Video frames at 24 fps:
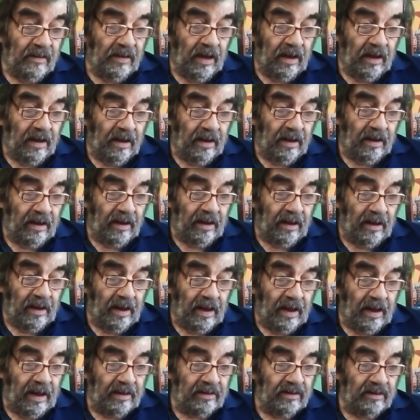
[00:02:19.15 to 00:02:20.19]
uh,
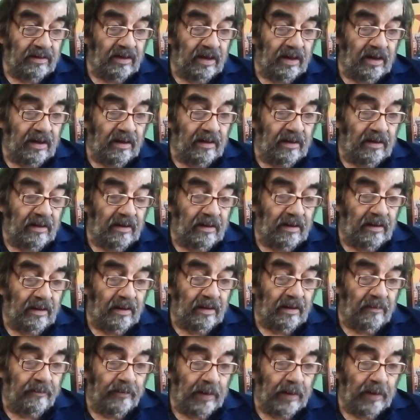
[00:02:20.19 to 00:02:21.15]
and uh, uh,